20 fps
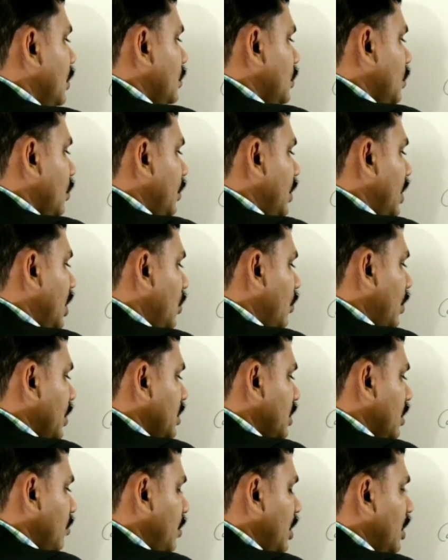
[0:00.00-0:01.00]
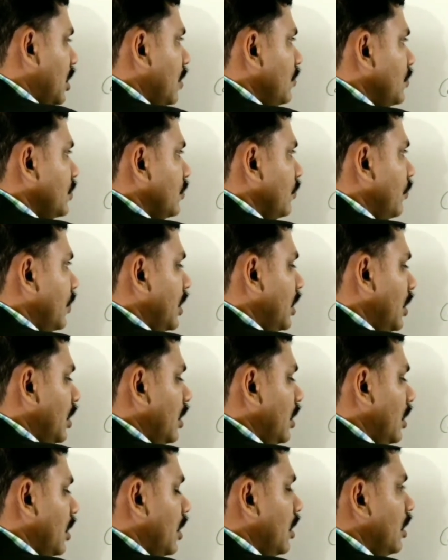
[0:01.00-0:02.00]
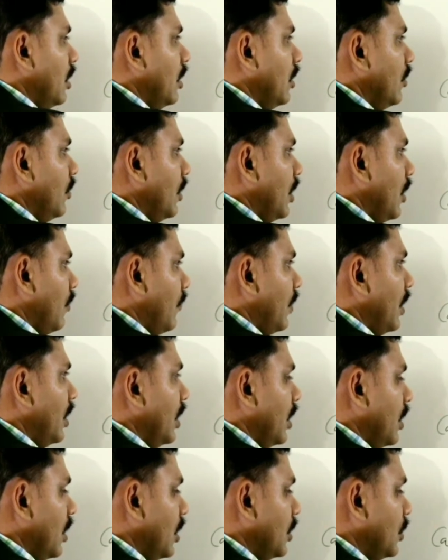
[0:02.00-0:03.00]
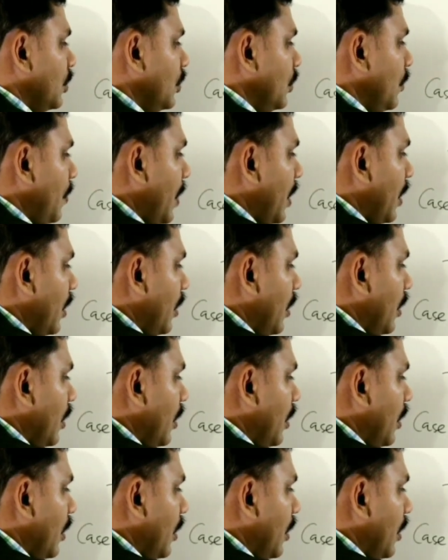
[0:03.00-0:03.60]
So the equation becomes FL equal to